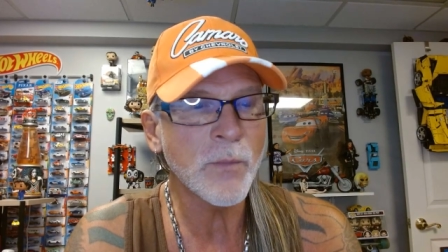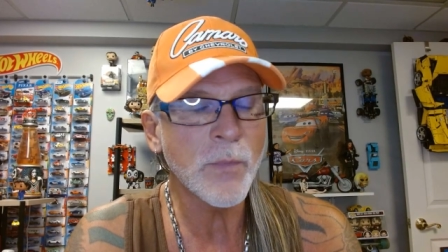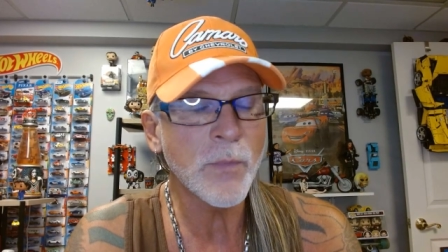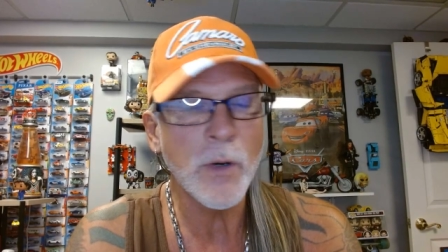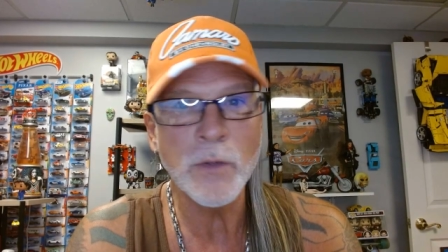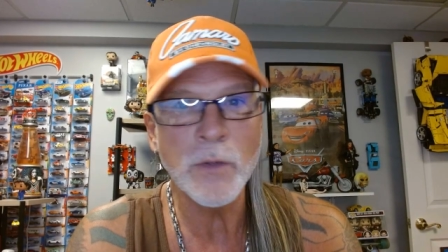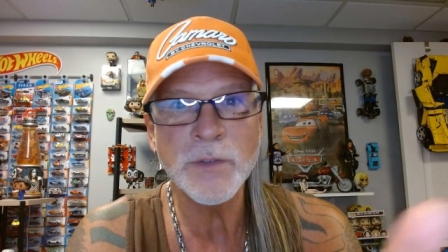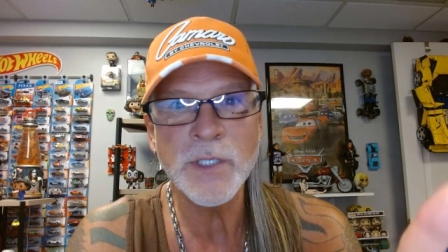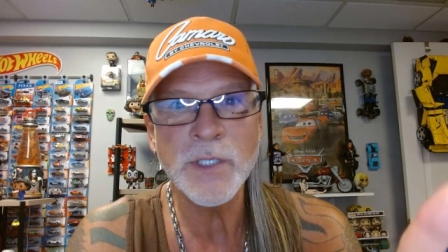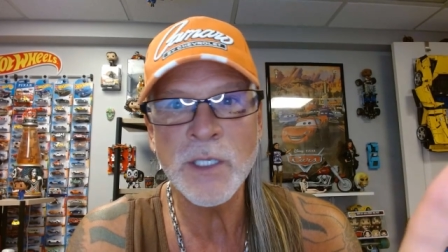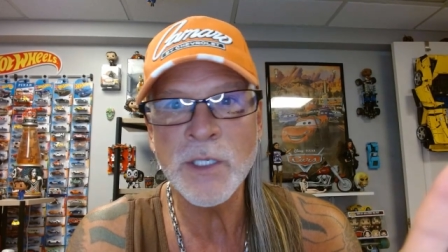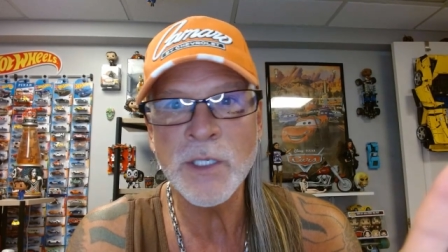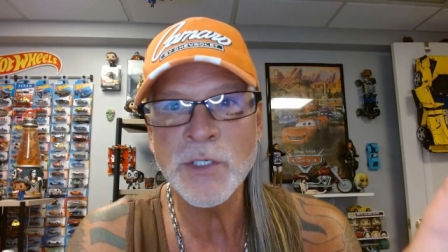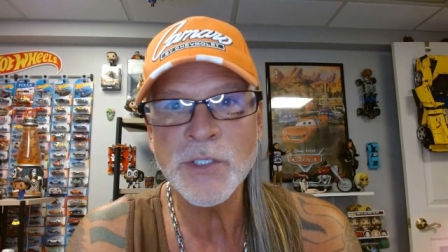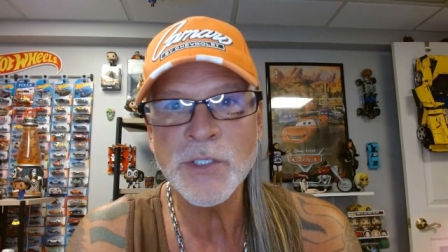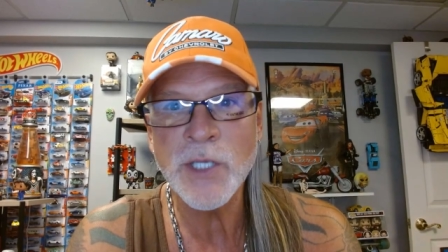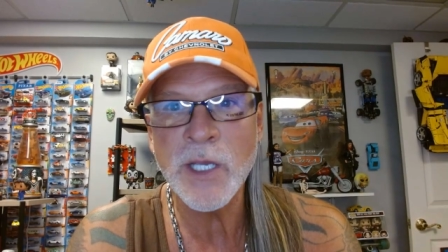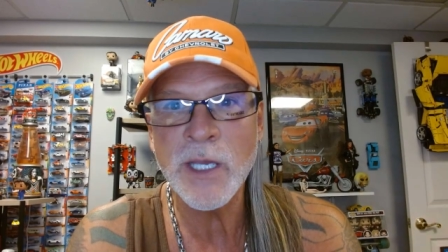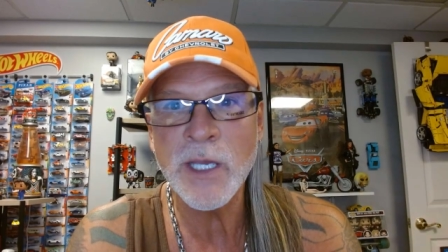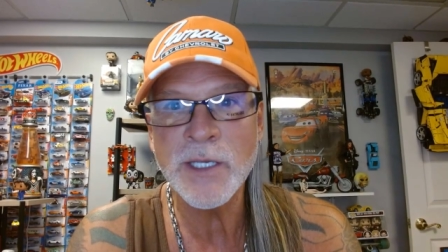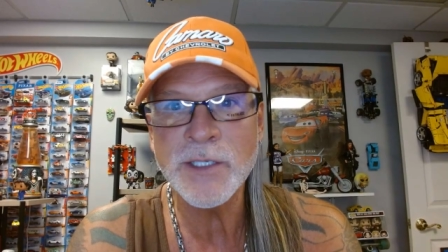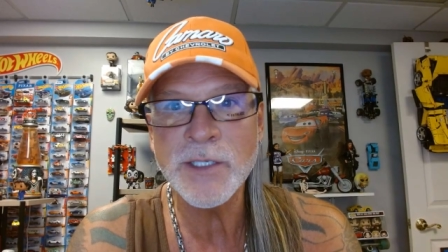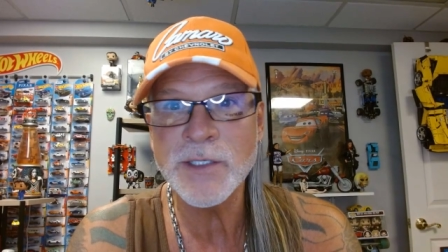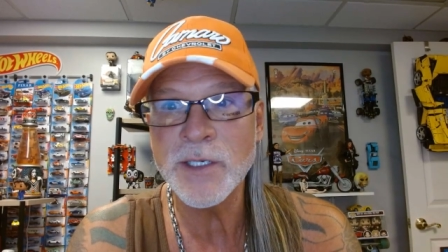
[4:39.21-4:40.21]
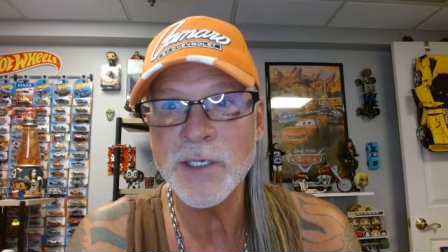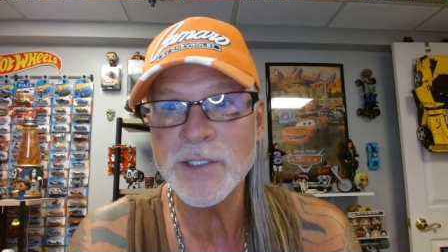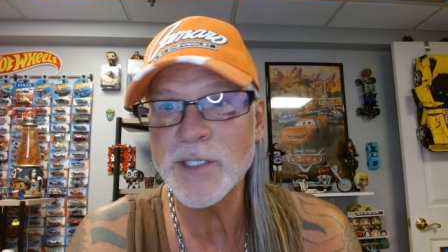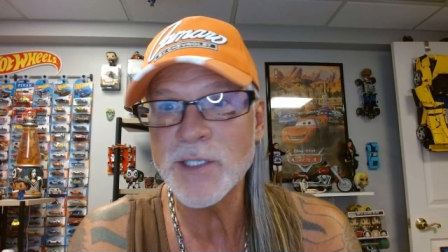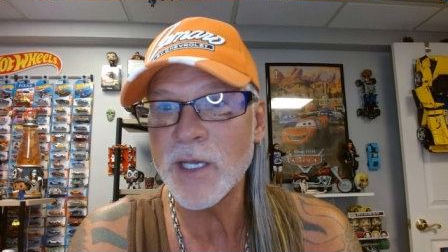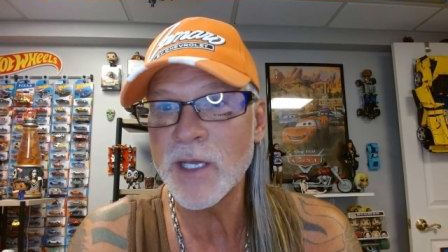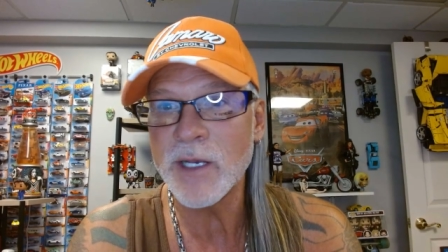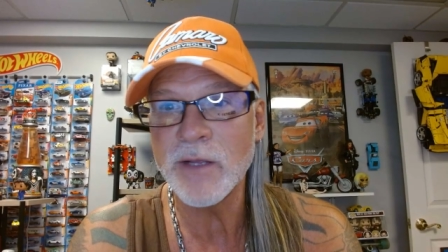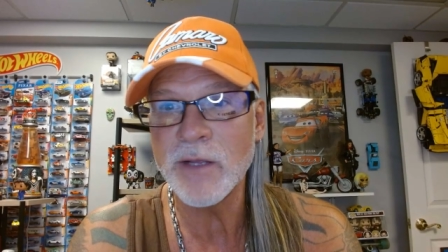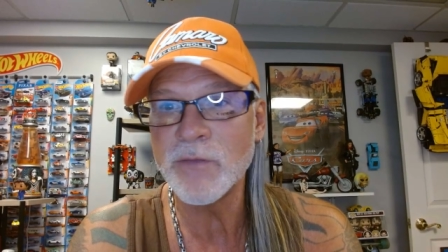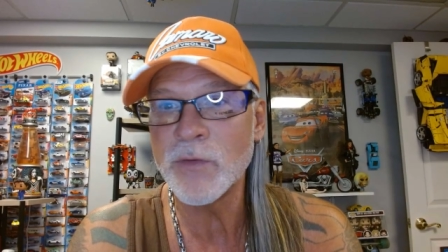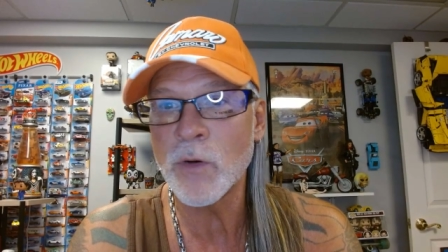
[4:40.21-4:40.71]
protein shakes, and he
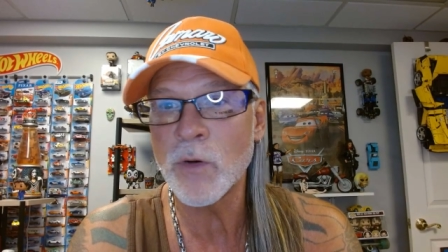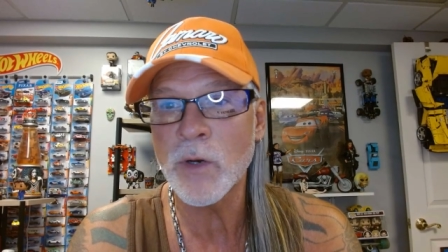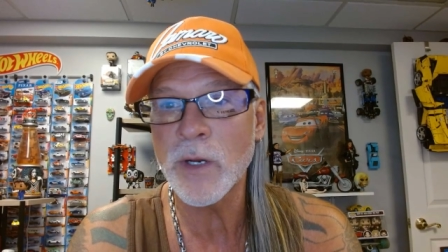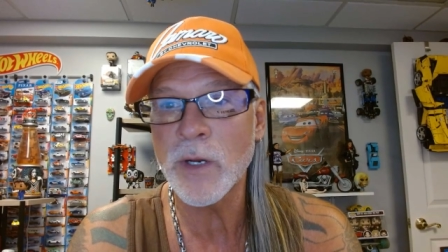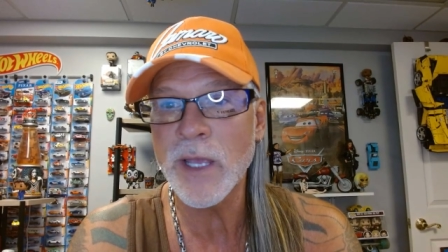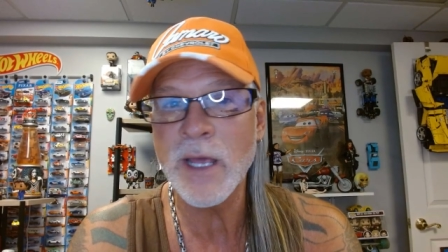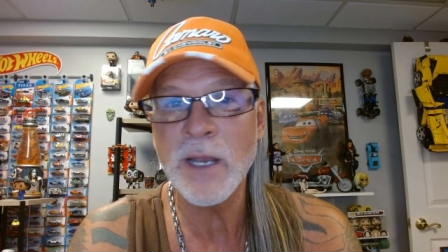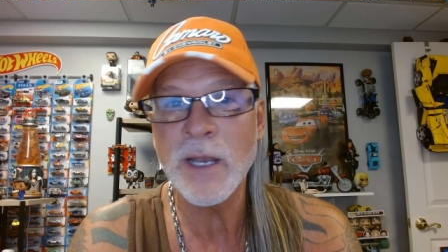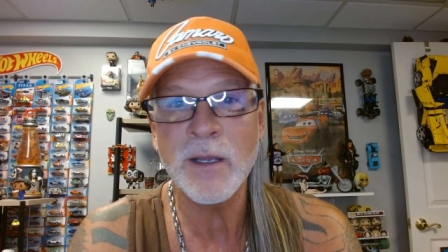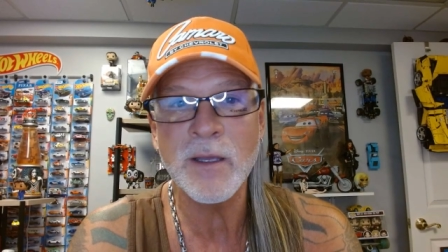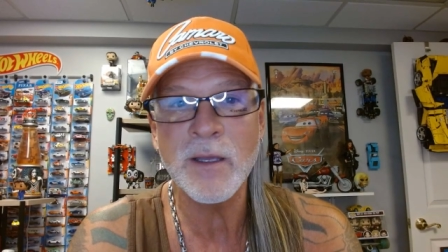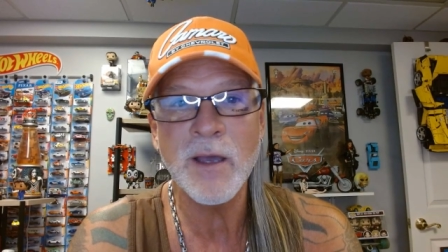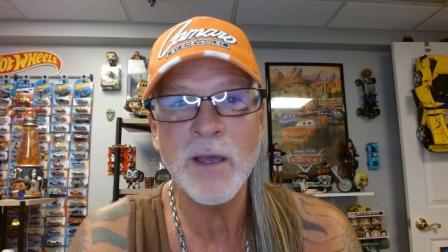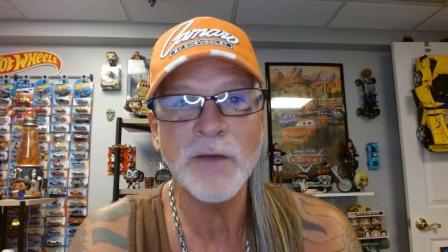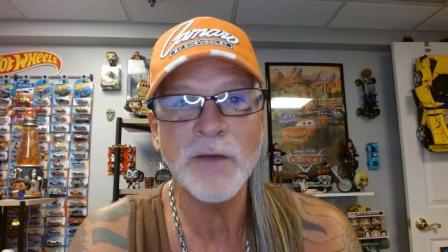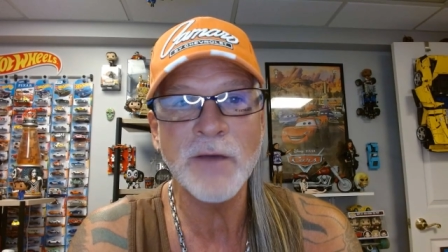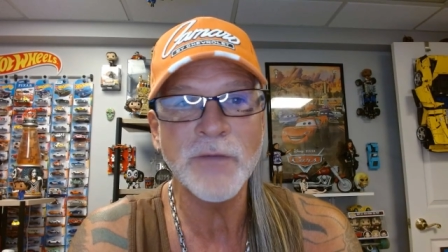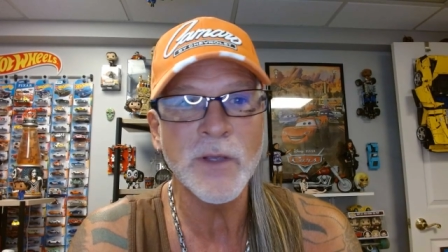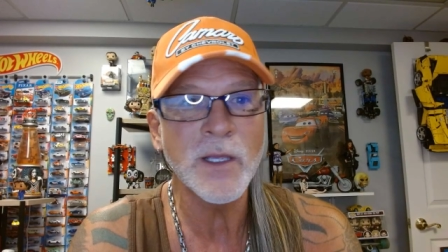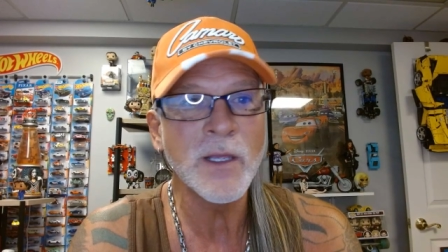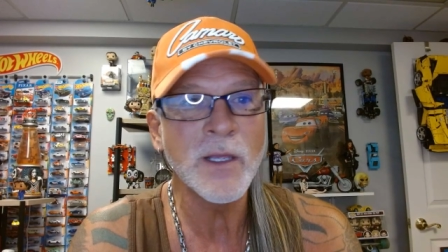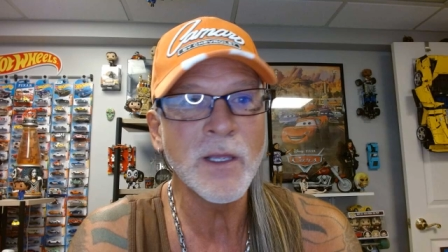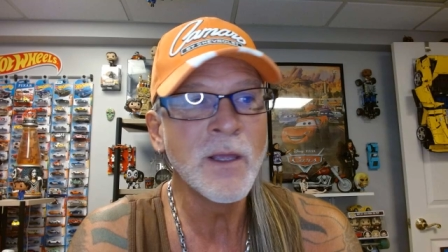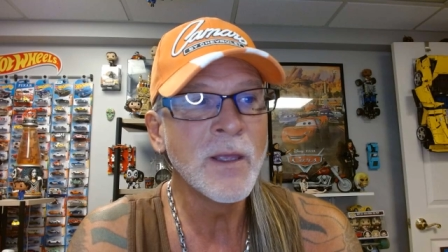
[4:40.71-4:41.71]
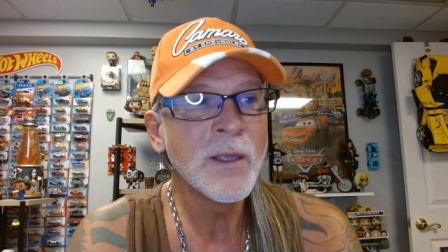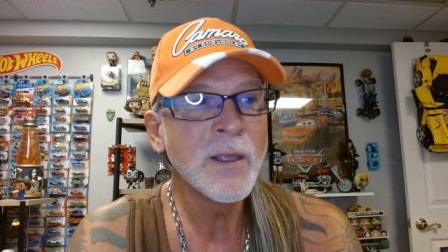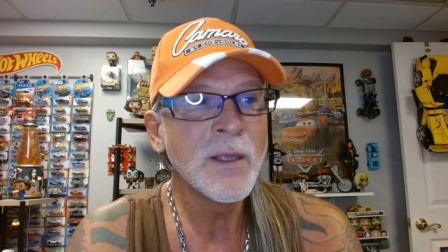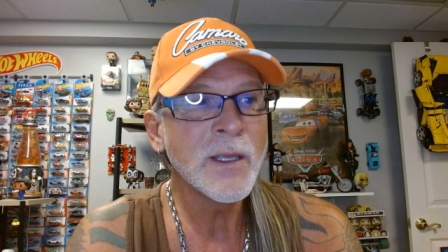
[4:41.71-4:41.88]
said even organic coffee.